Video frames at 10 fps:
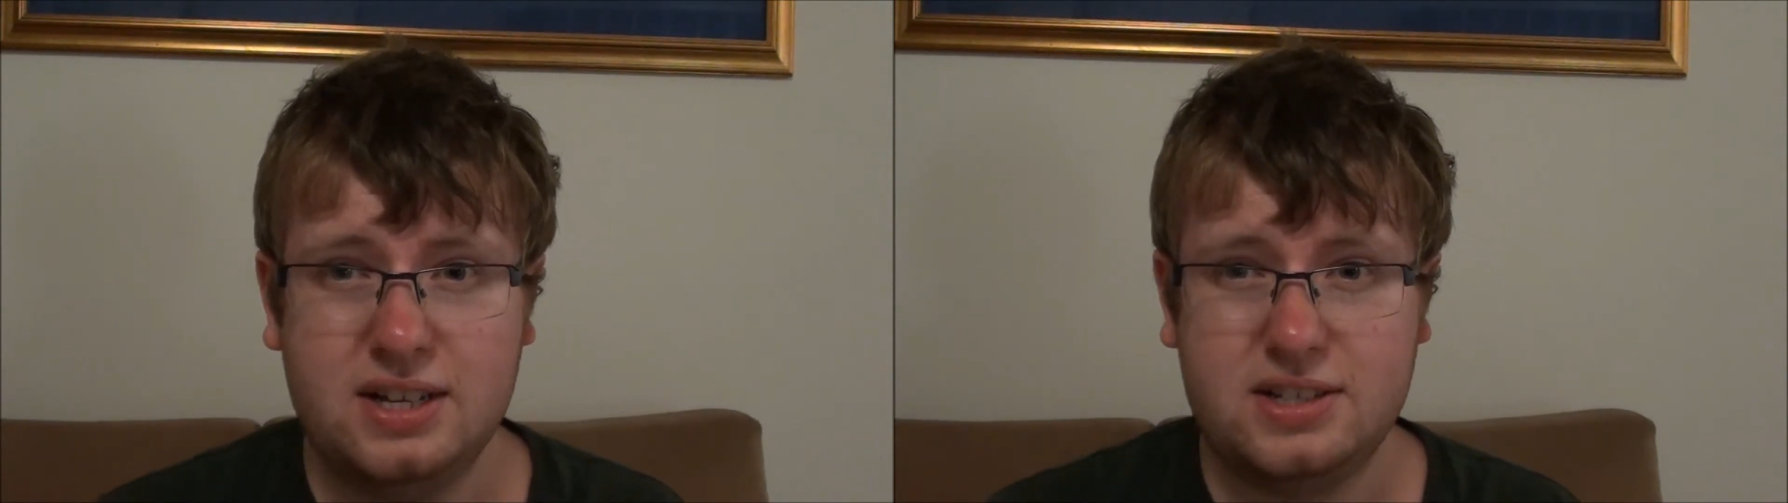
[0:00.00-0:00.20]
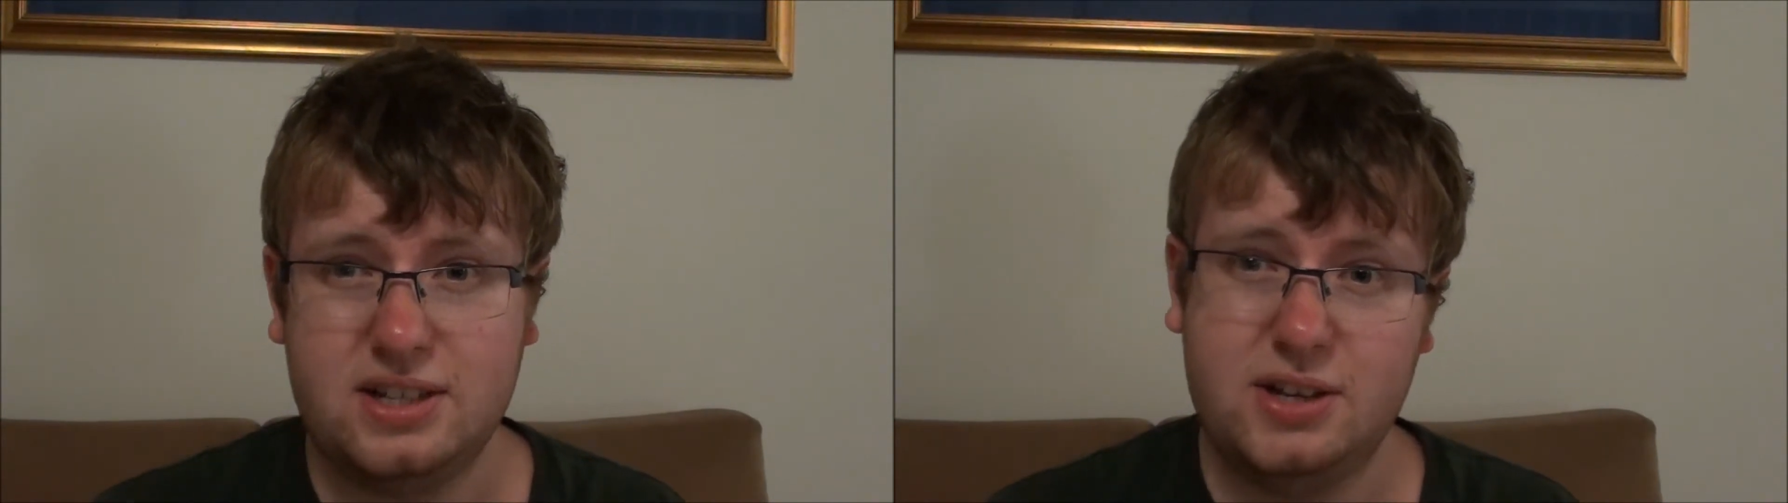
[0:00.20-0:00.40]

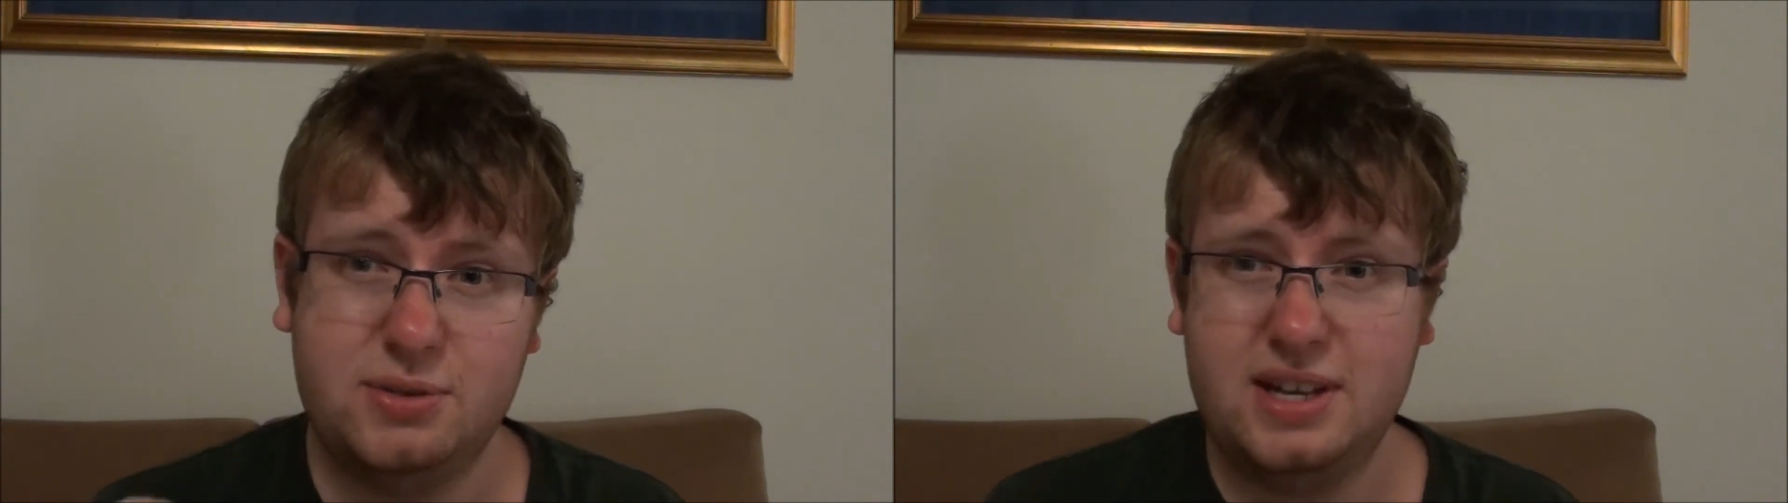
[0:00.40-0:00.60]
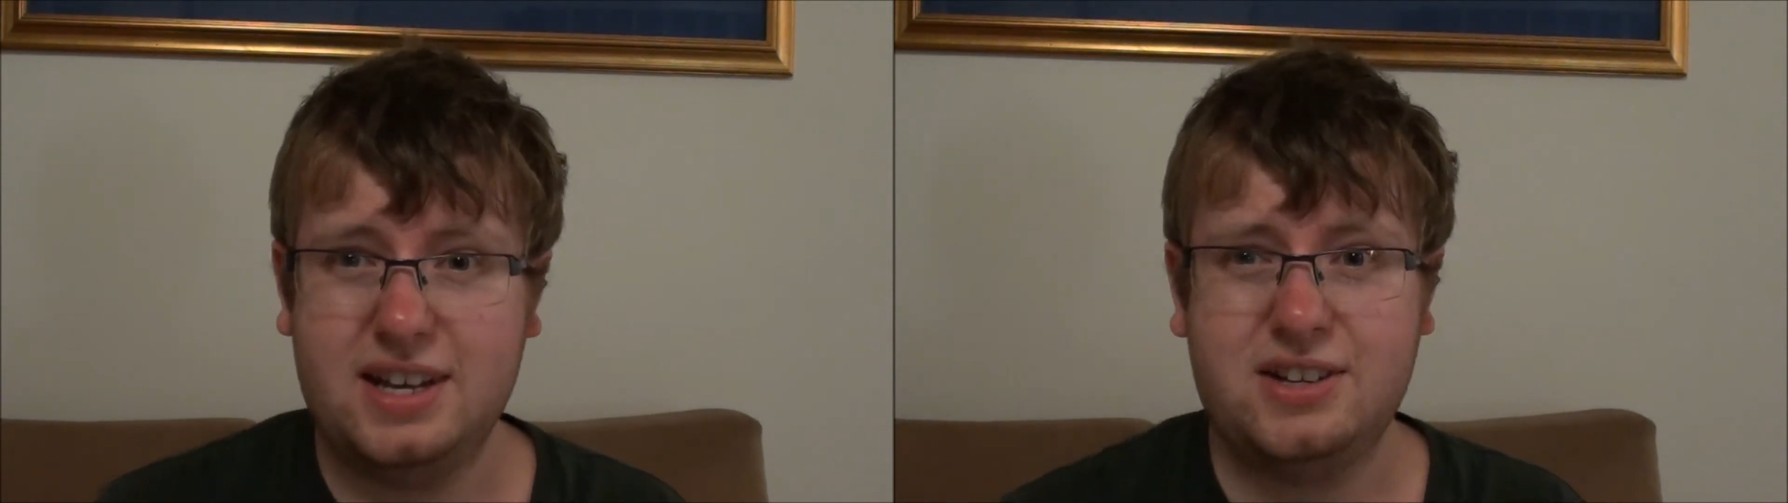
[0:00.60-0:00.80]
So
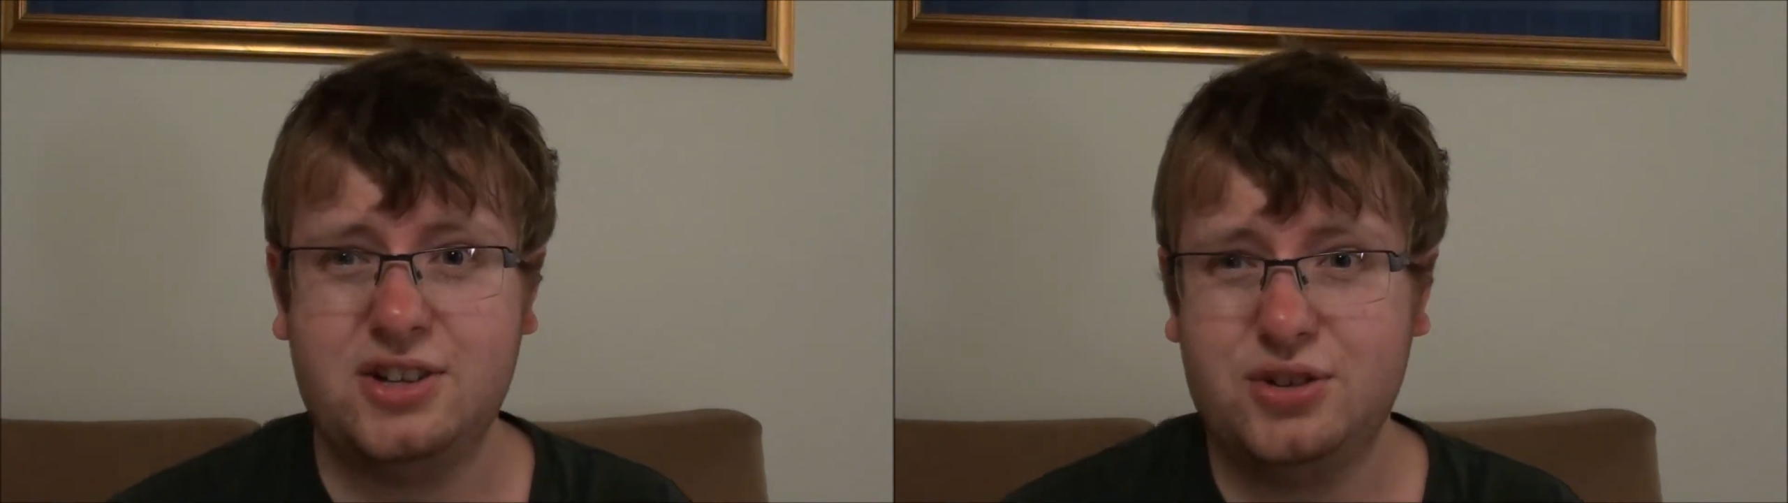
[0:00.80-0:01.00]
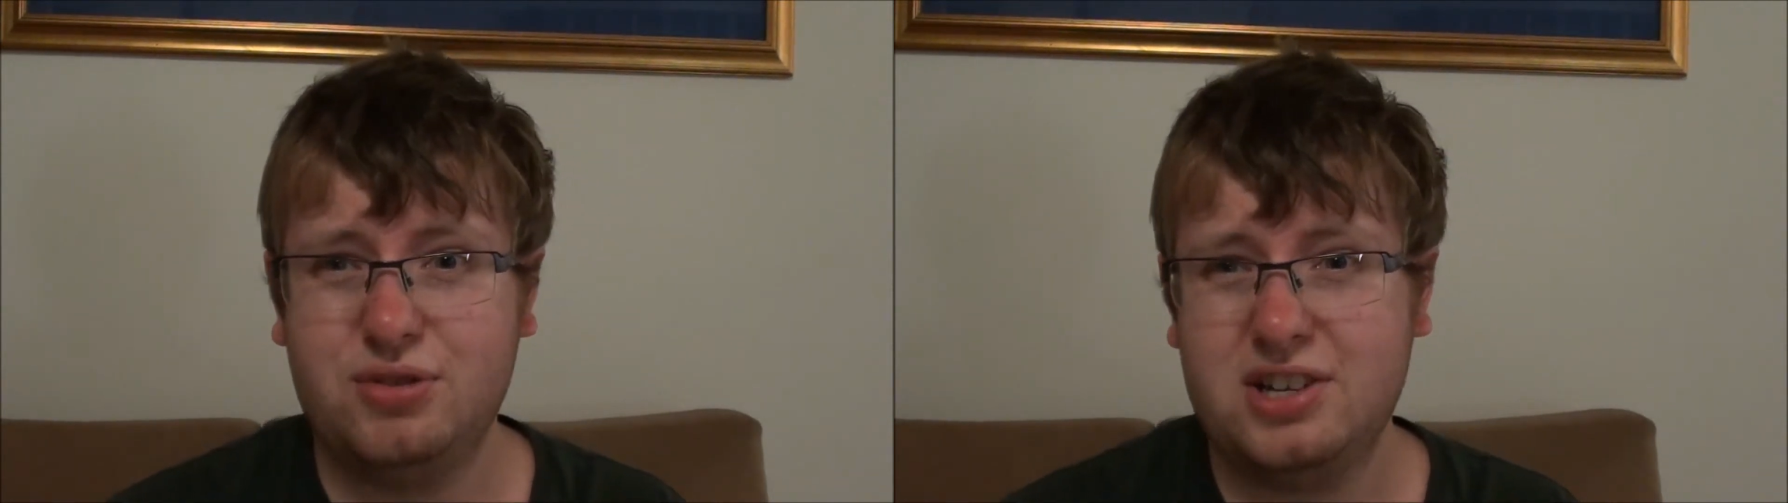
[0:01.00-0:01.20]
yeah,
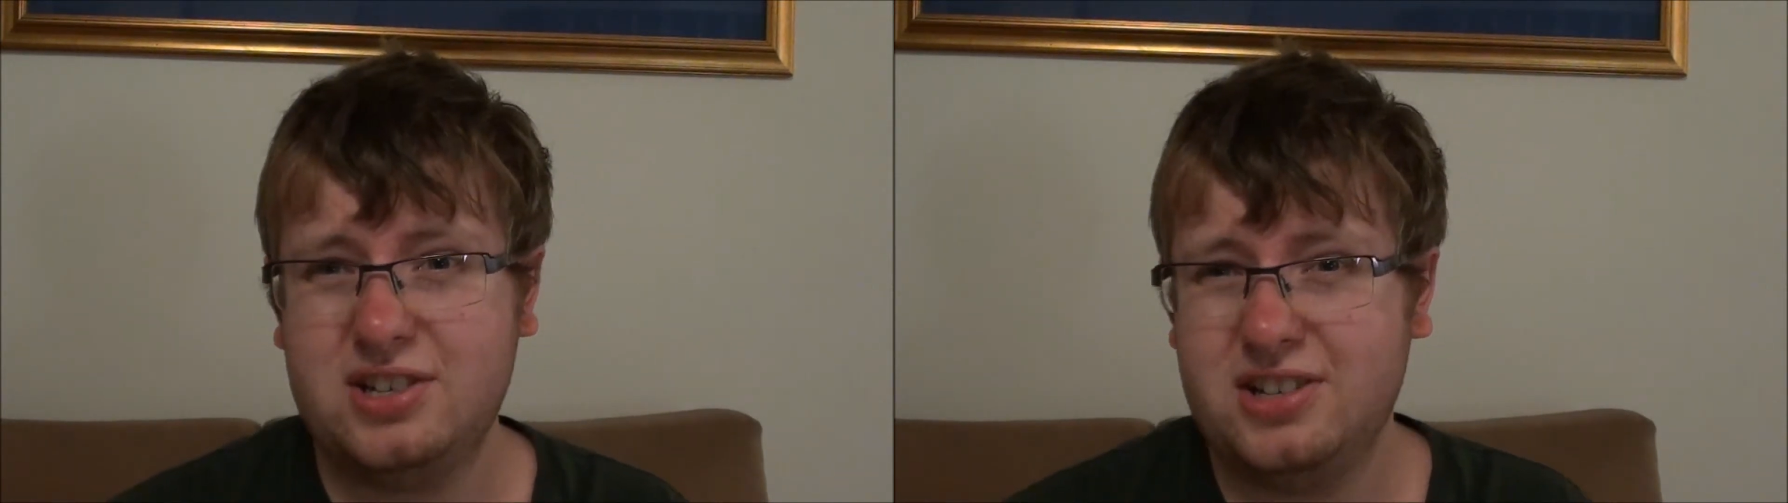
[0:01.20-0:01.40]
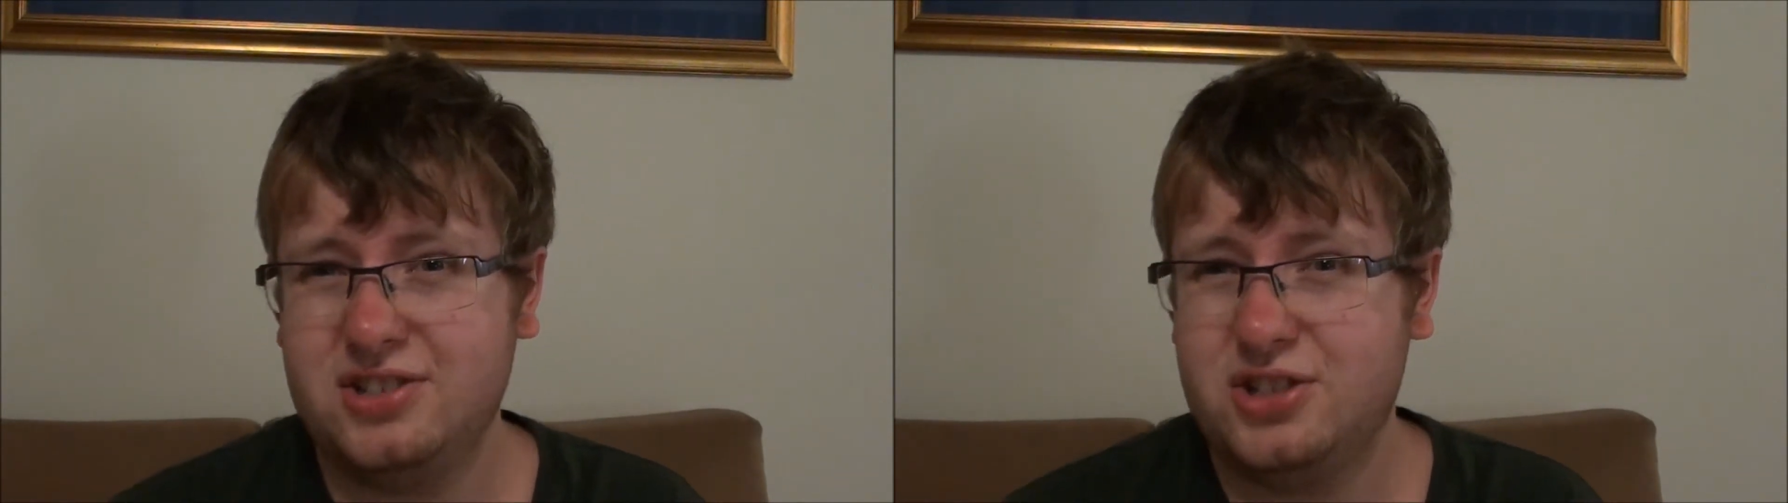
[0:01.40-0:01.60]

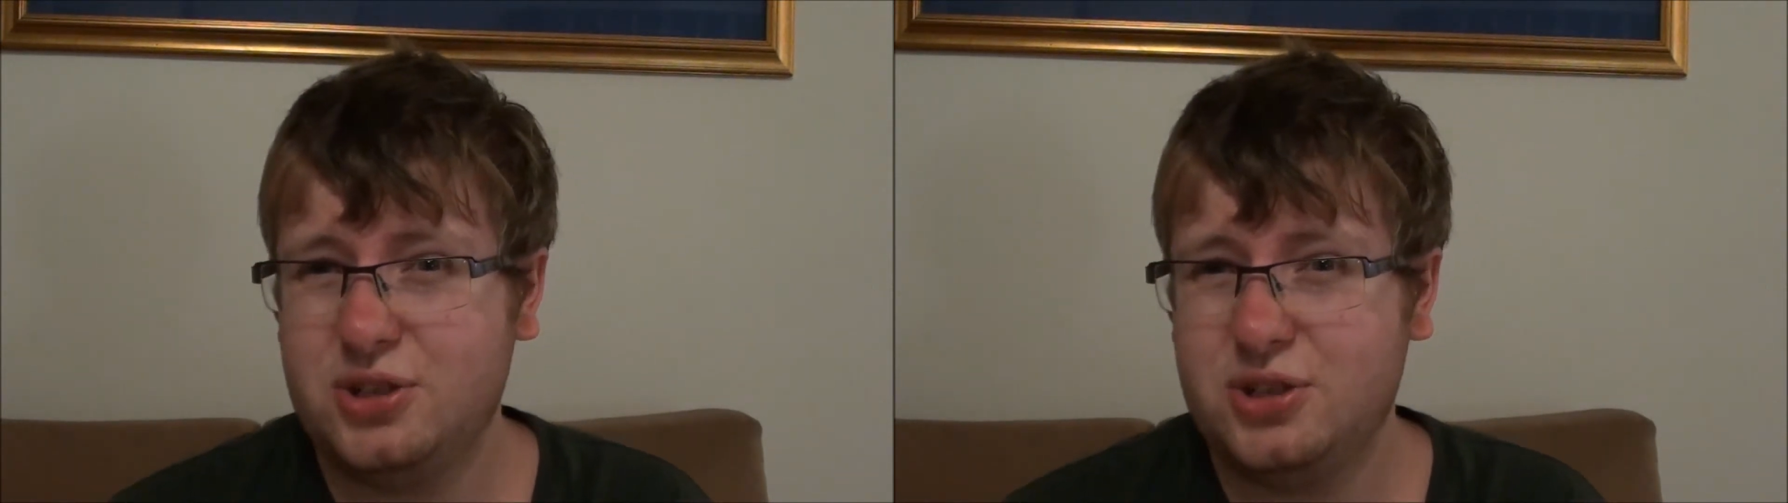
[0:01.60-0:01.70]
congratulations